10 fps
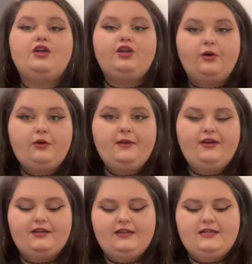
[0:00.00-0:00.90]
know what would be
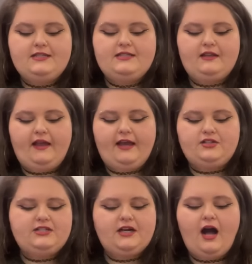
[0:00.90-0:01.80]
good in this? Like
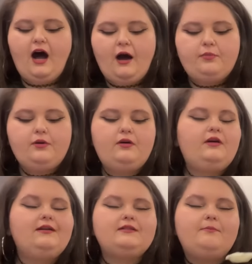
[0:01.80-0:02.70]
just a
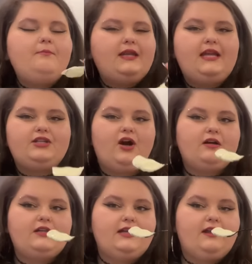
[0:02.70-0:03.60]
couple mini
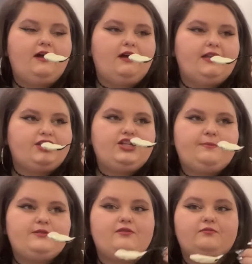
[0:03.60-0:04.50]
chocolate like
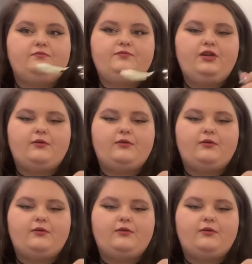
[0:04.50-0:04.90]
chips, or you